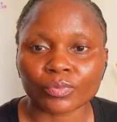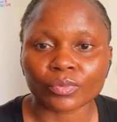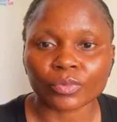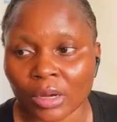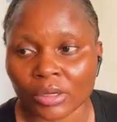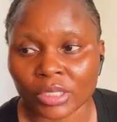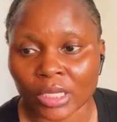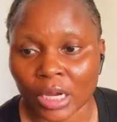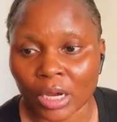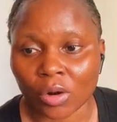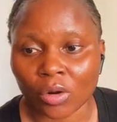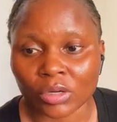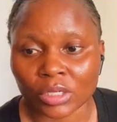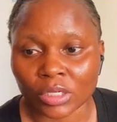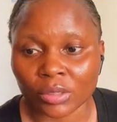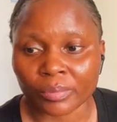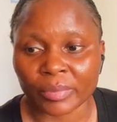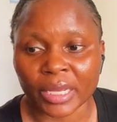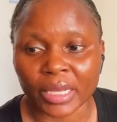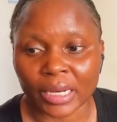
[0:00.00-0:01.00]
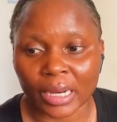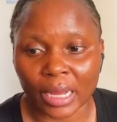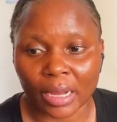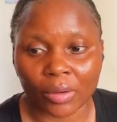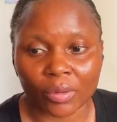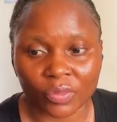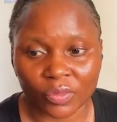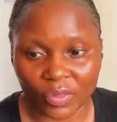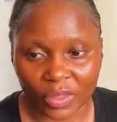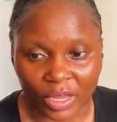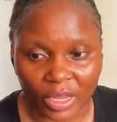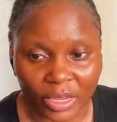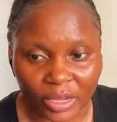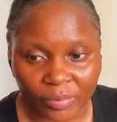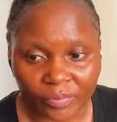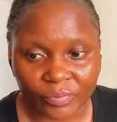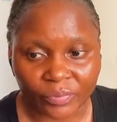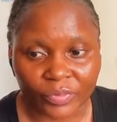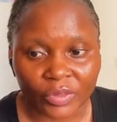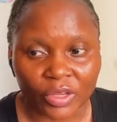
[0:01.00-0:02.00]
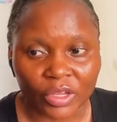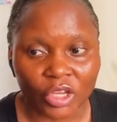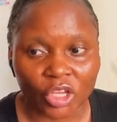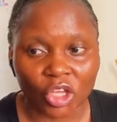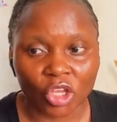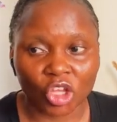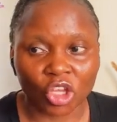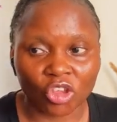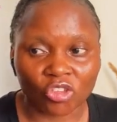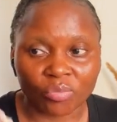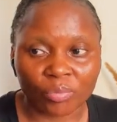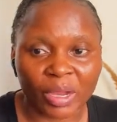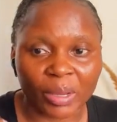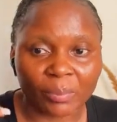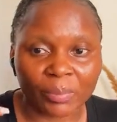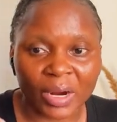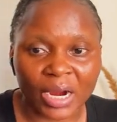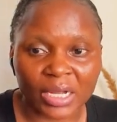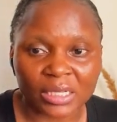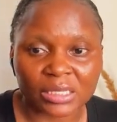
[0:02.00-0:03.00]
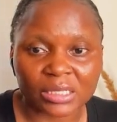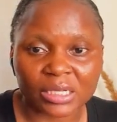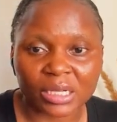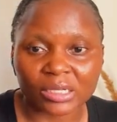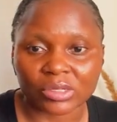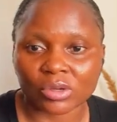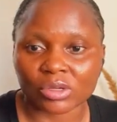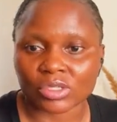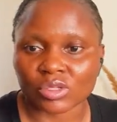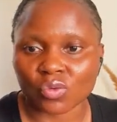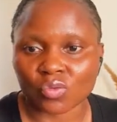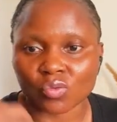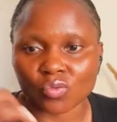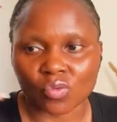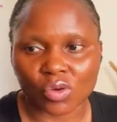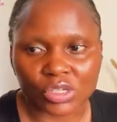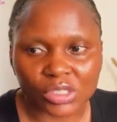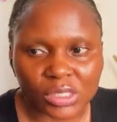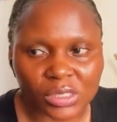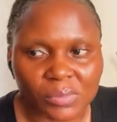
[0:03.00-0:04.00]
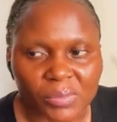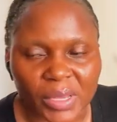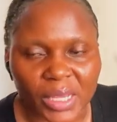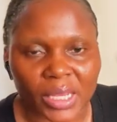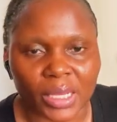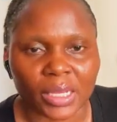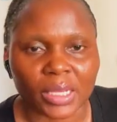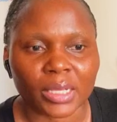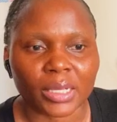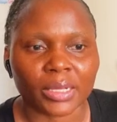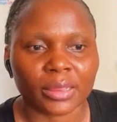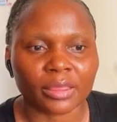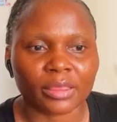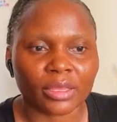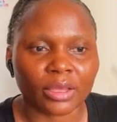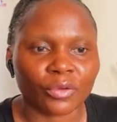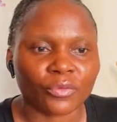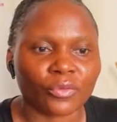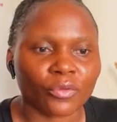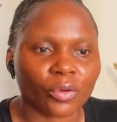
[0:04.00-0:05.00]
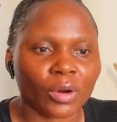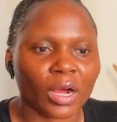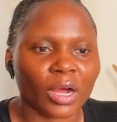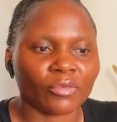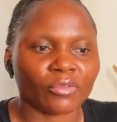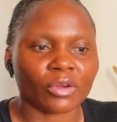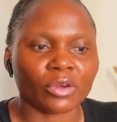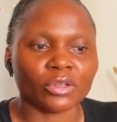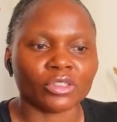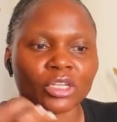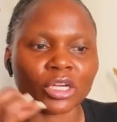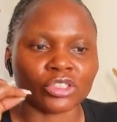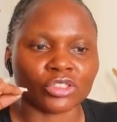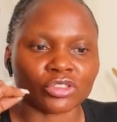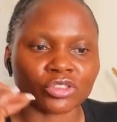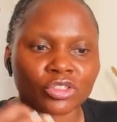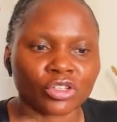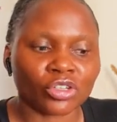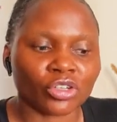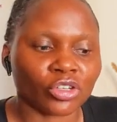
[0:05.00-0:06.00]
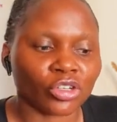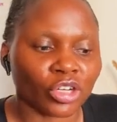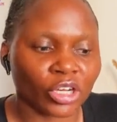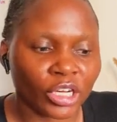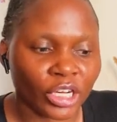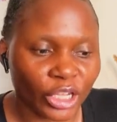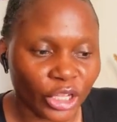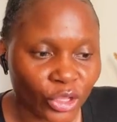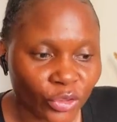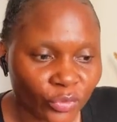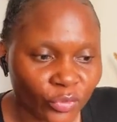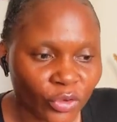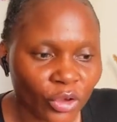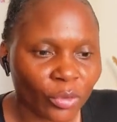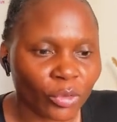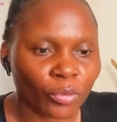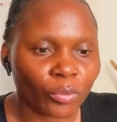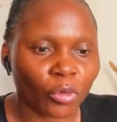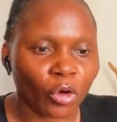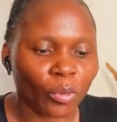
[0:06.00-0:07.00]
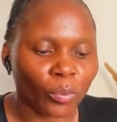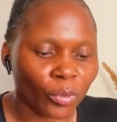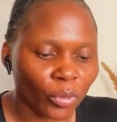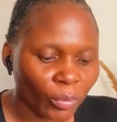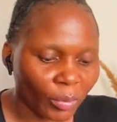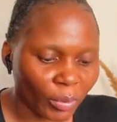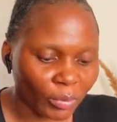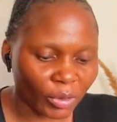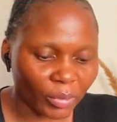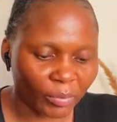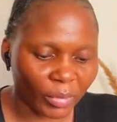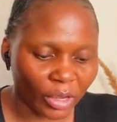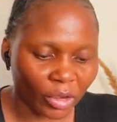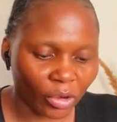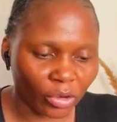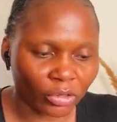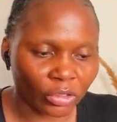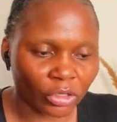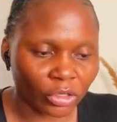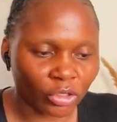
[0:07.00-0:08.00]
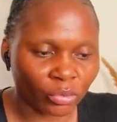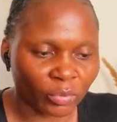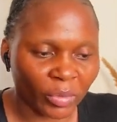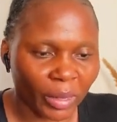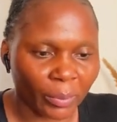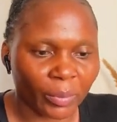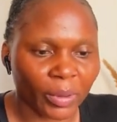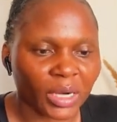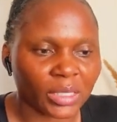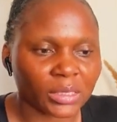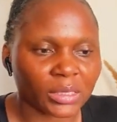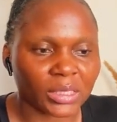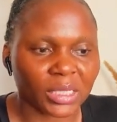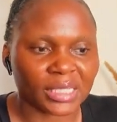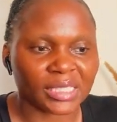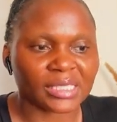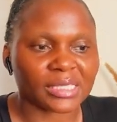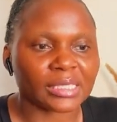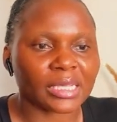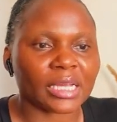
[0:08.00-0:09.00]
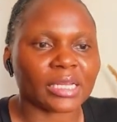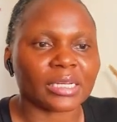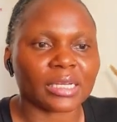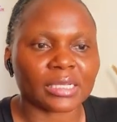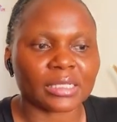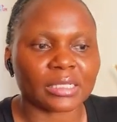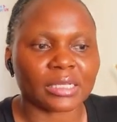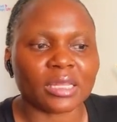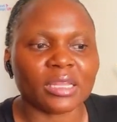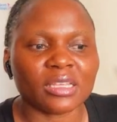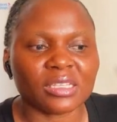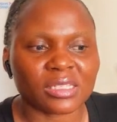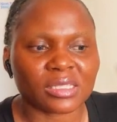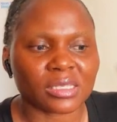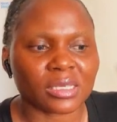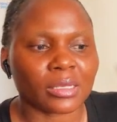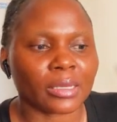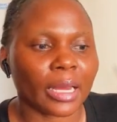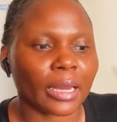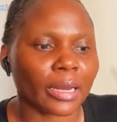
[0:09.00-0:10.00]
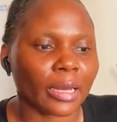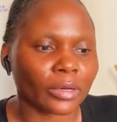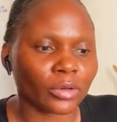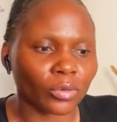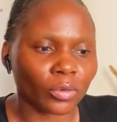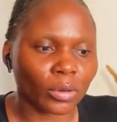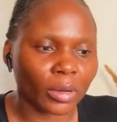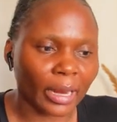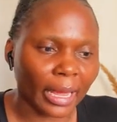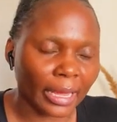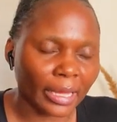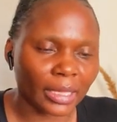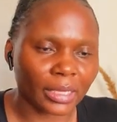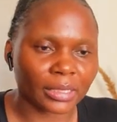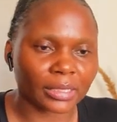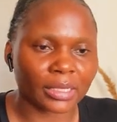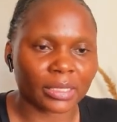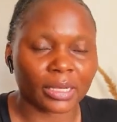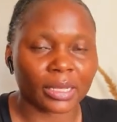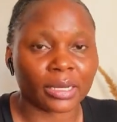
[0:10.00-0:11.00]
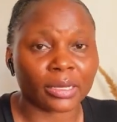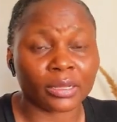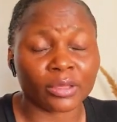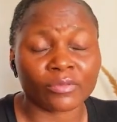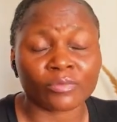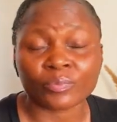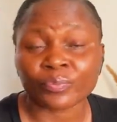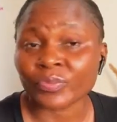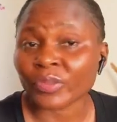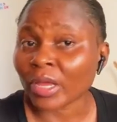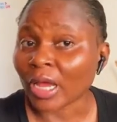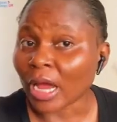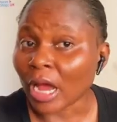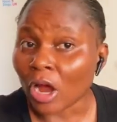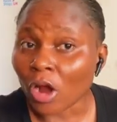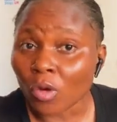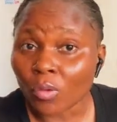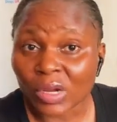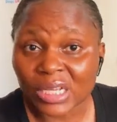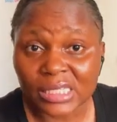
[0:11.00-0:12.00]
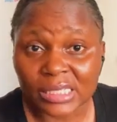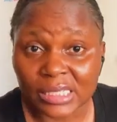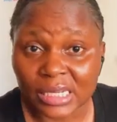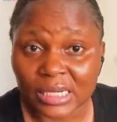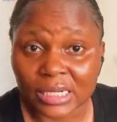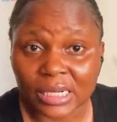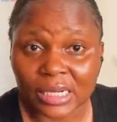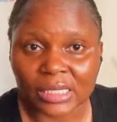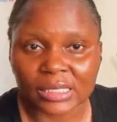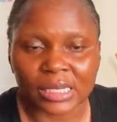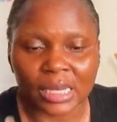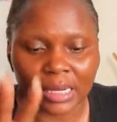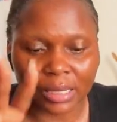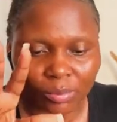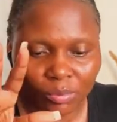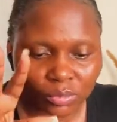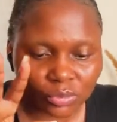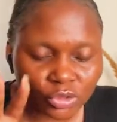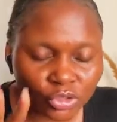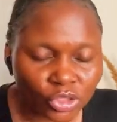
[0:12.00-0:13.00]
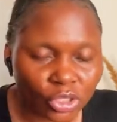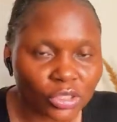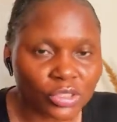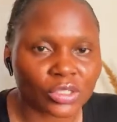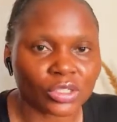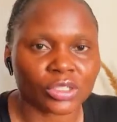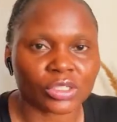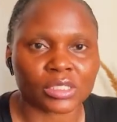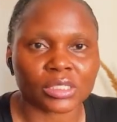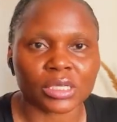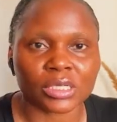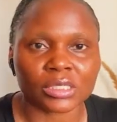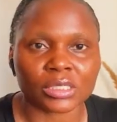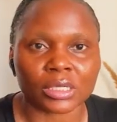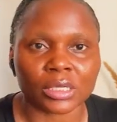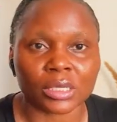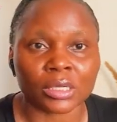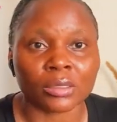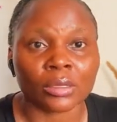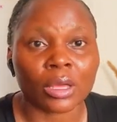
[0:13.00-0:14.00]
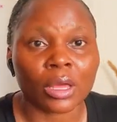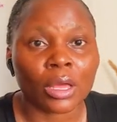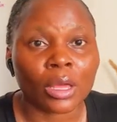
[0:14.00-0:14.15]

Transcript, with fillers: there are other men out there. If my partner doesn't want me, therefore I've got I just got to leave. Or probably my my partner said this thing and I don't like it, then I leave. I always say this and I'm just going to say it again.